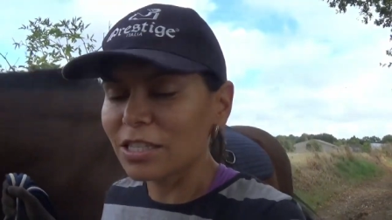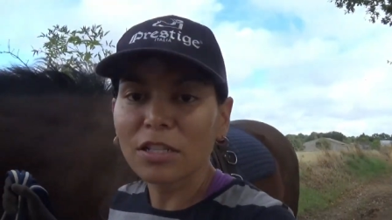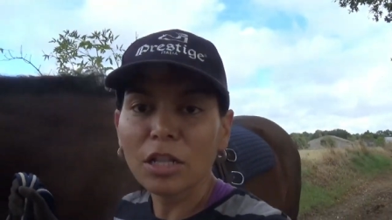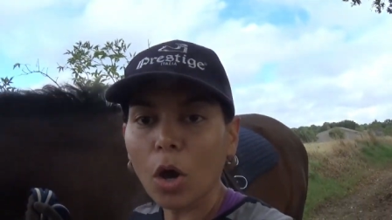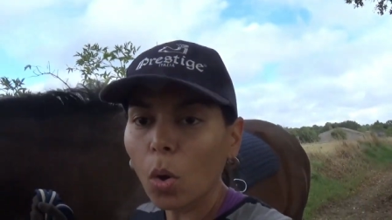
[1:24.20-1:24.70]

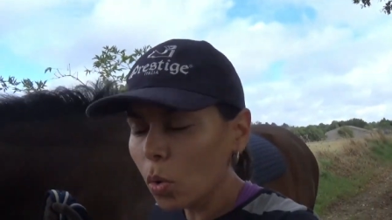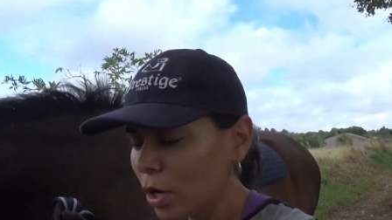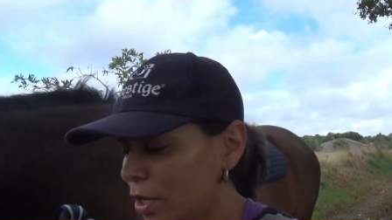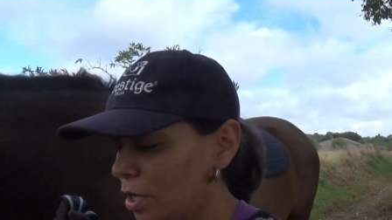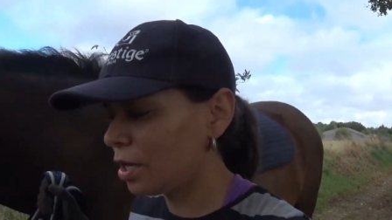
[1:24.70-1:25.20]
slow
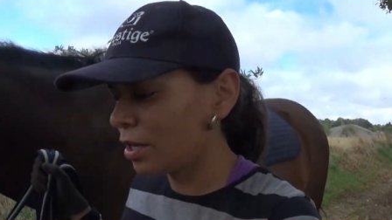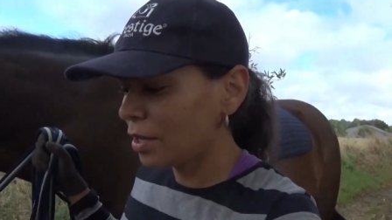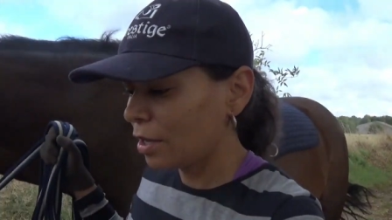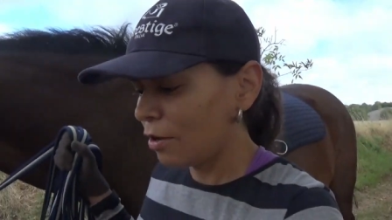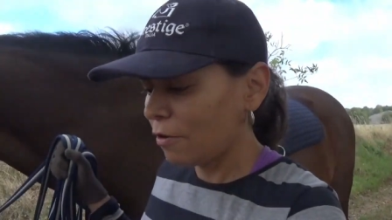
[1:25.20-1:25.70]

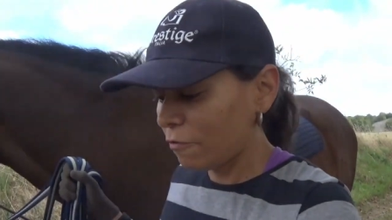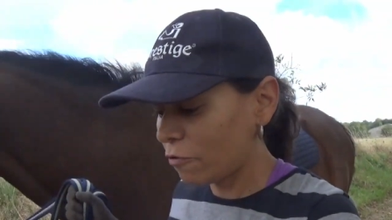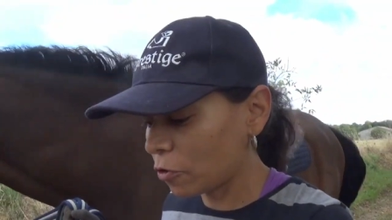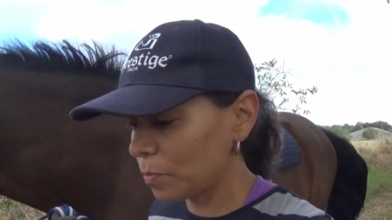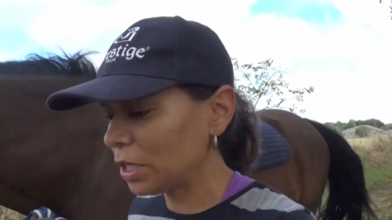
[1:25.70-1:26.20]

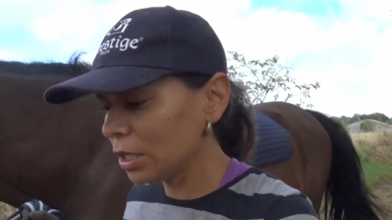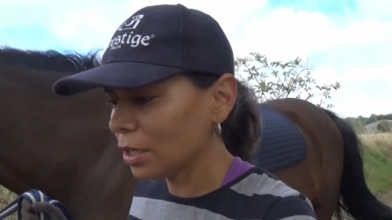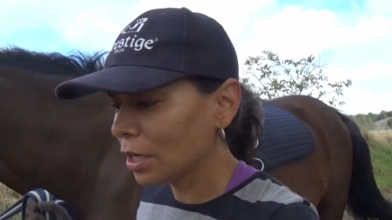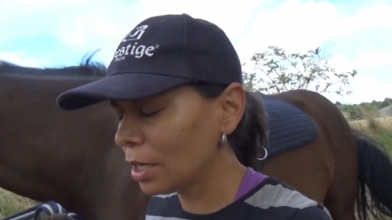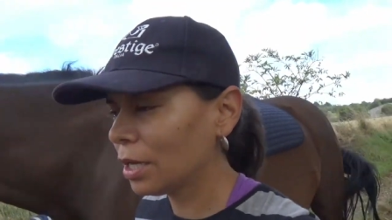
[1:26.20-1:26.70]
for me
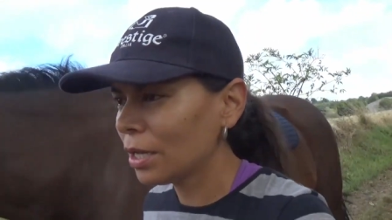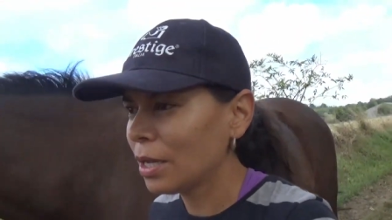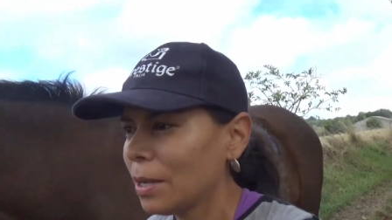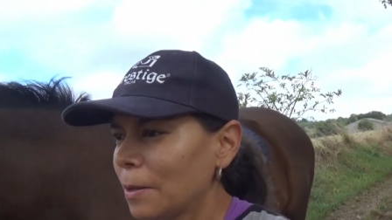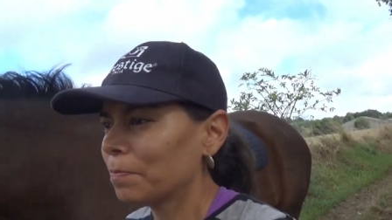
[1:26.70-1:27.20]

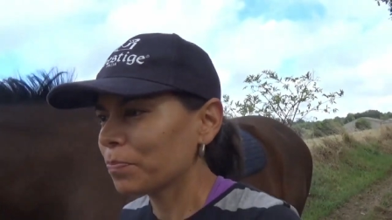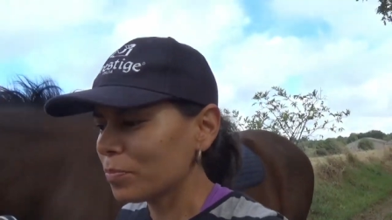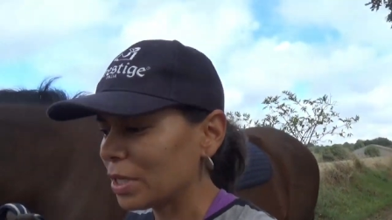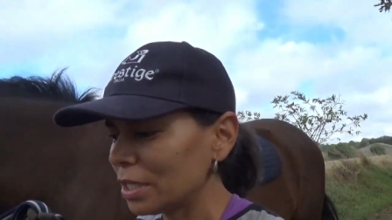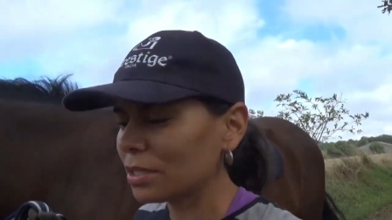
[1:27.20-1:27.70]

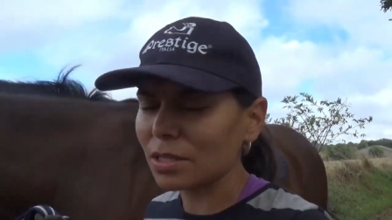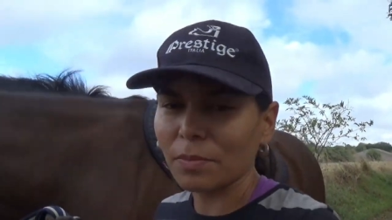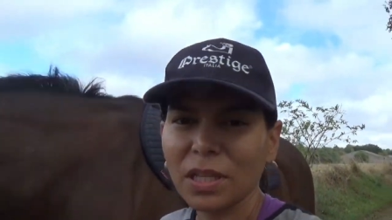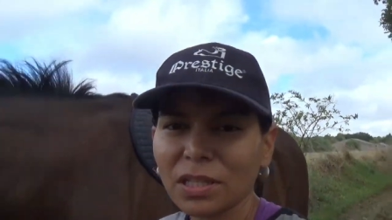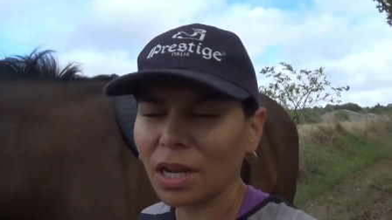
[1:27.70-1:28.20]
but it's
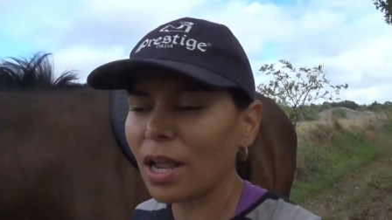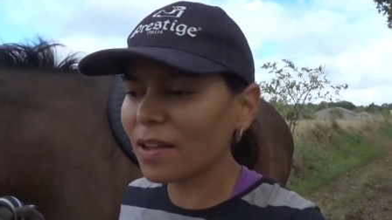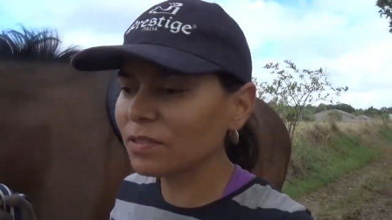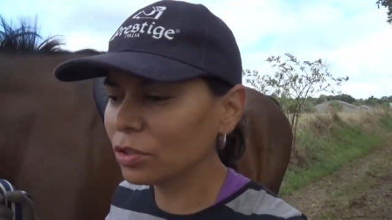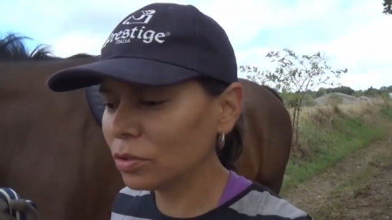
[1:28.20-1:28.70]
something that I
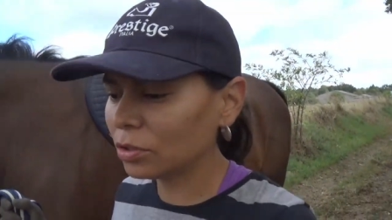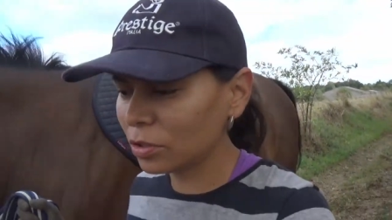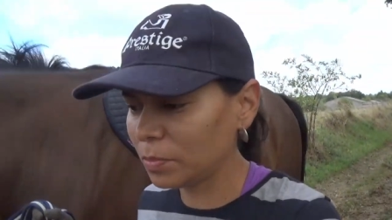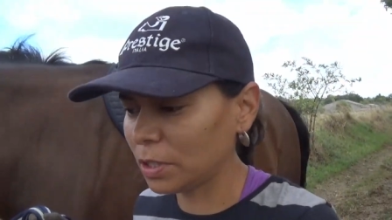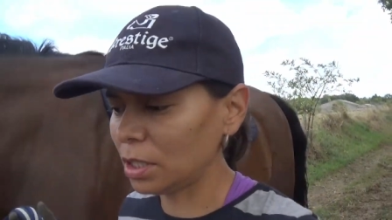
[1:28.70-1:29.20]
have to do
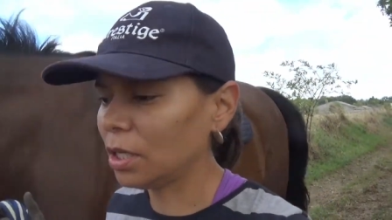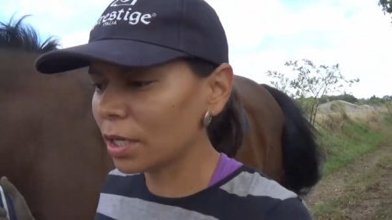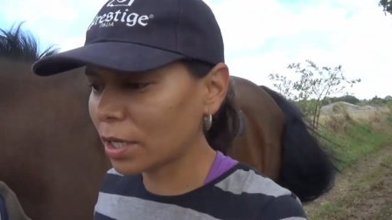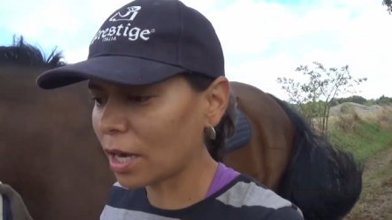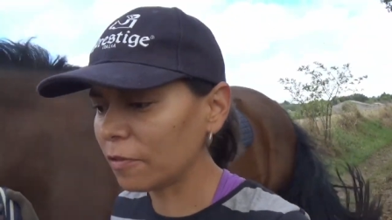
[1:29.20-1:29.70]
to be
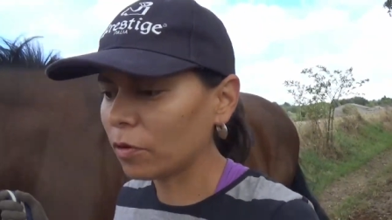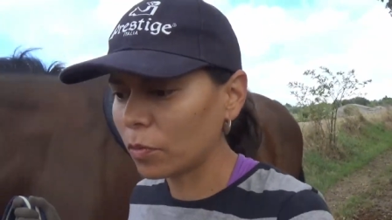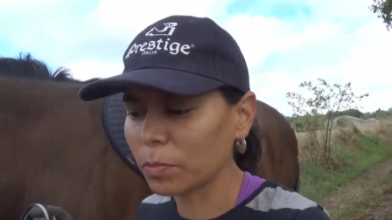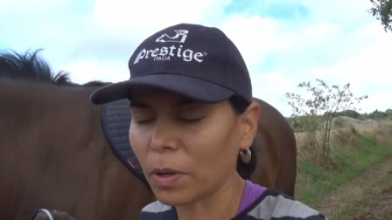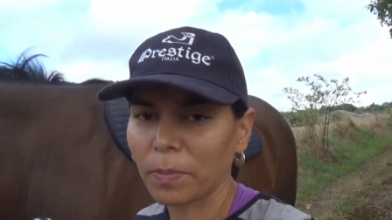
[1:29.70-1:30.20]
careful
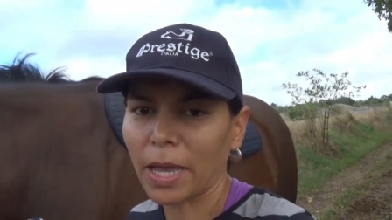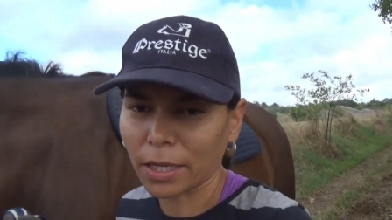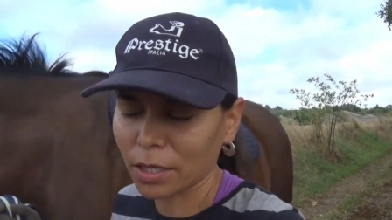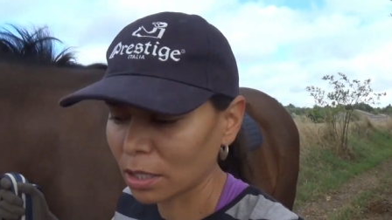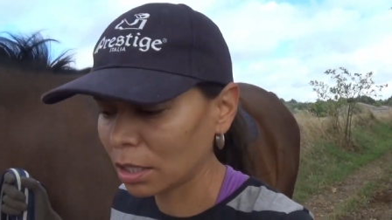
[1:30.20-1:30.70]
with my
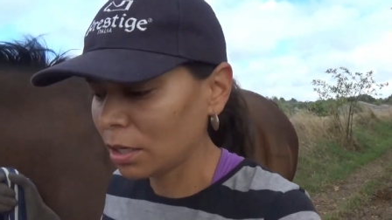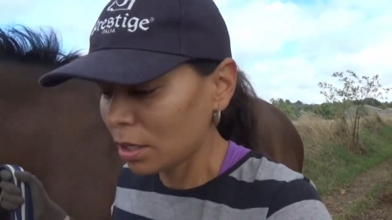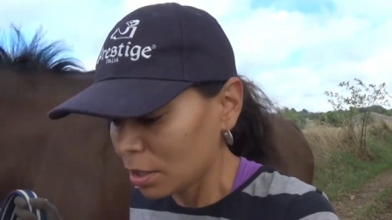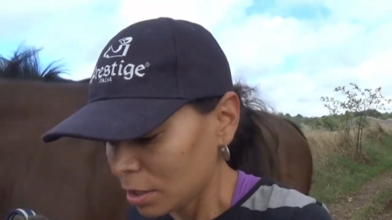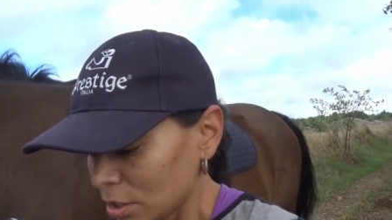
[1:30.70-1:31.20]
back.
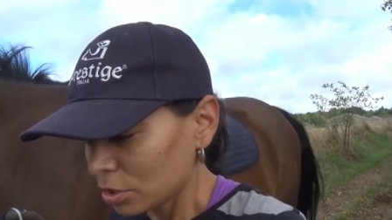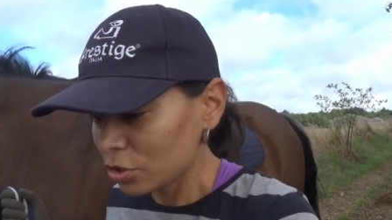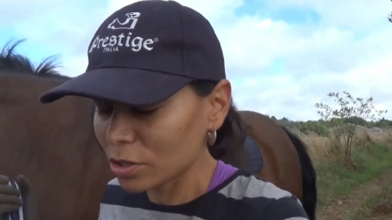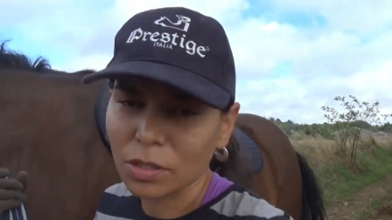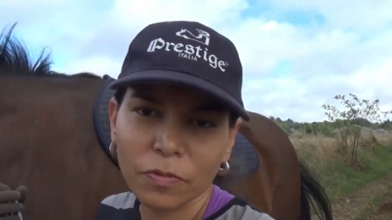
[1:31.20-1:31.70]

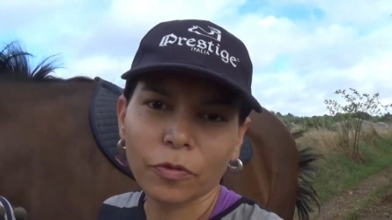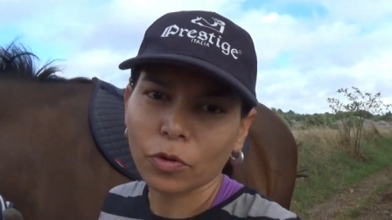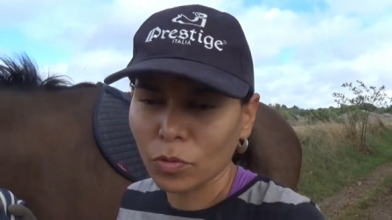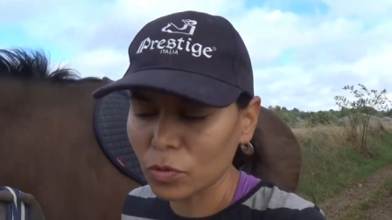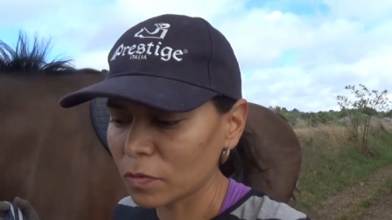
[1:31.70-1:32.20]
Just
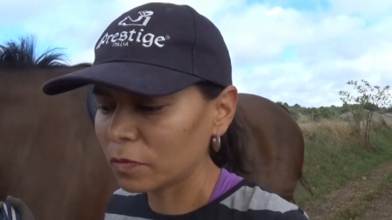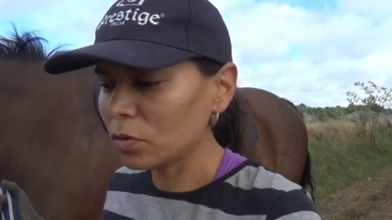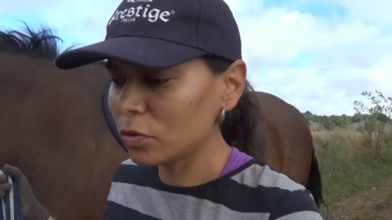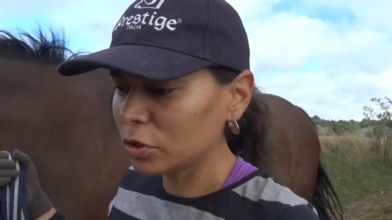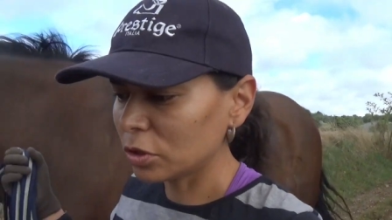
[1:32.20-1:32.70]
for those of
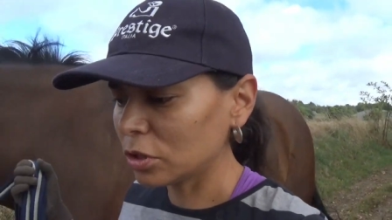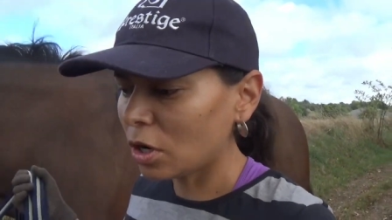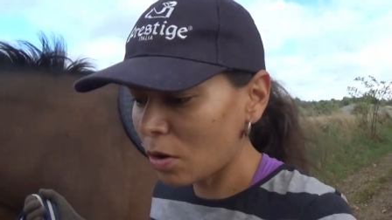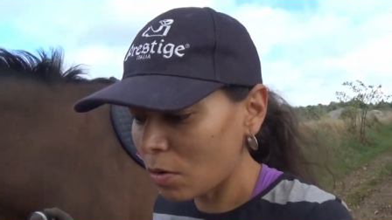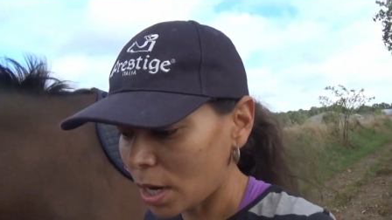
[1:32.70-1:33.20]
you who don't
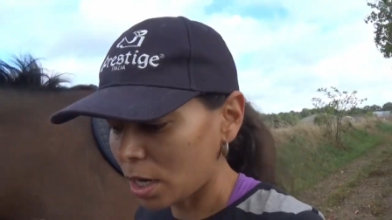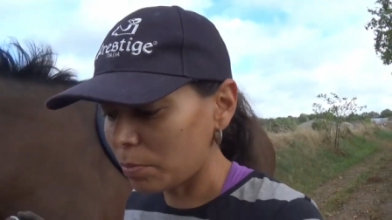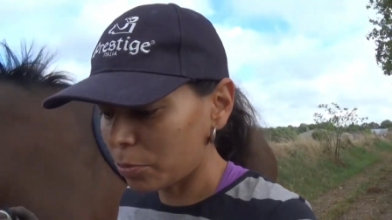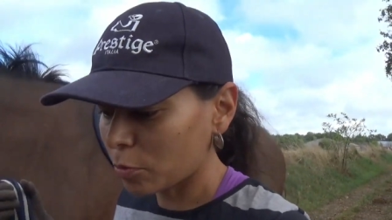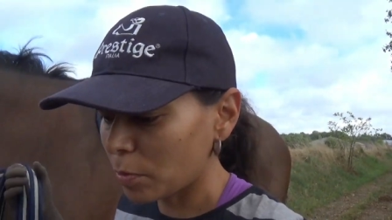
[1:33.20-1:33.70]
know,
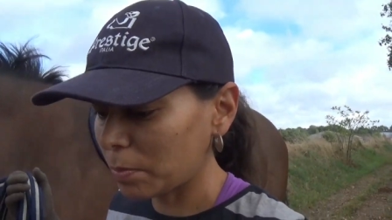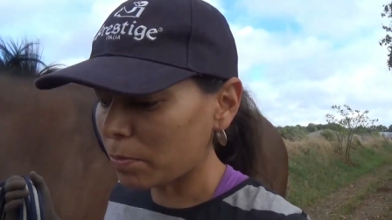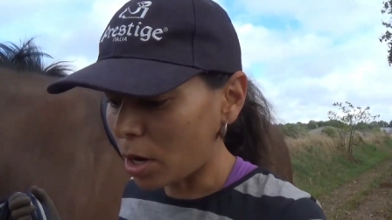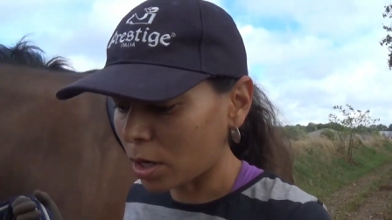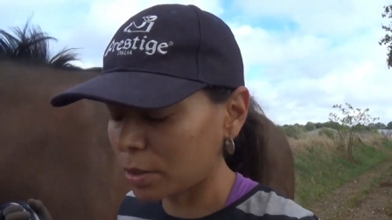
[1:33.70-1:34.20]
I broke my
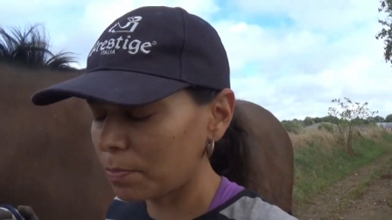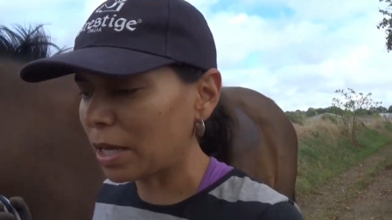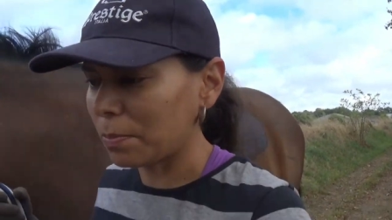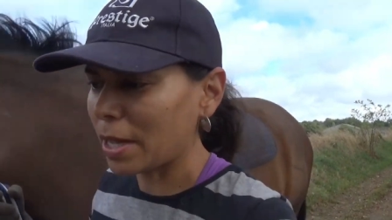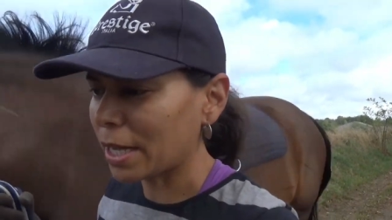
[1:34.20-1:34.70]
back,
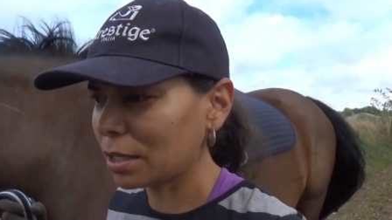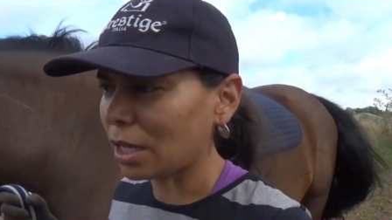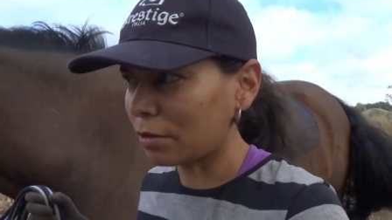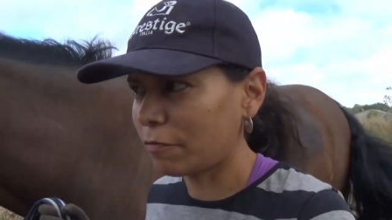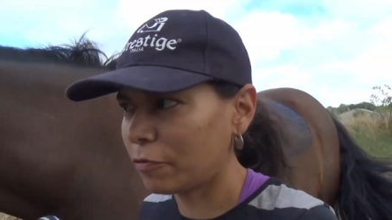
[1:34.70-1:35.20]
my back
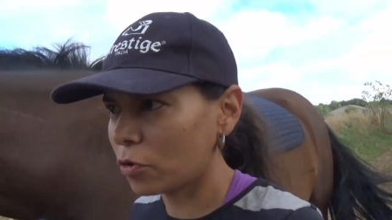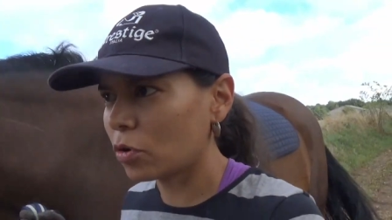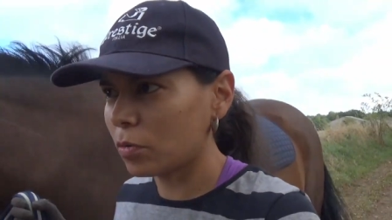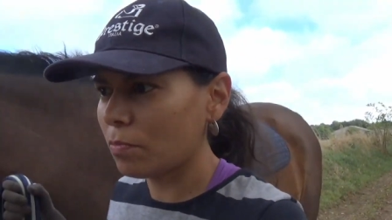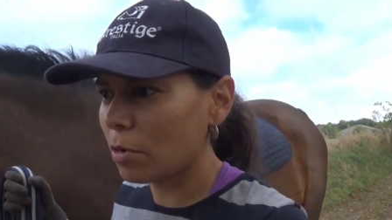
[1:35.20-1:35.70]
like
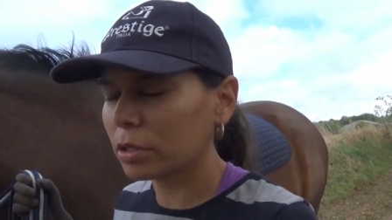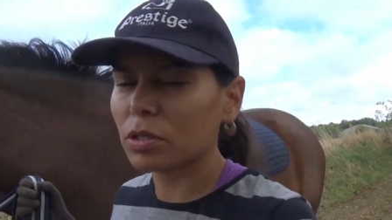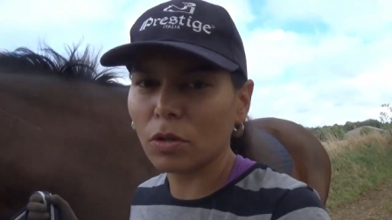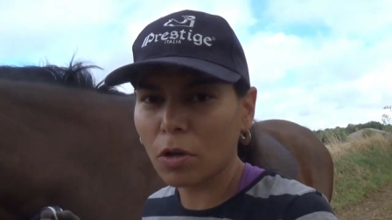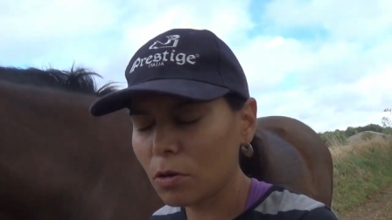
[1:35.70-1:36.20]
four
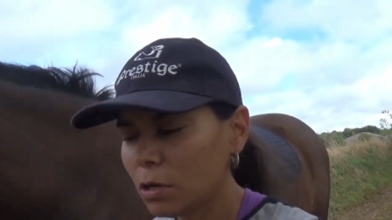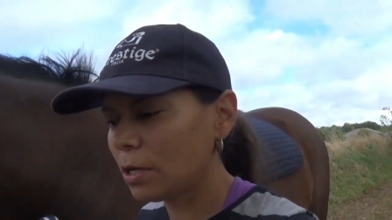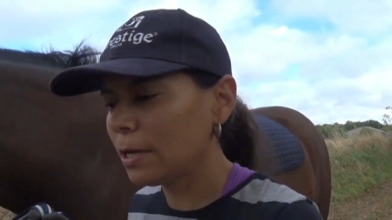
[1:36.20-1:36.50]
months ago.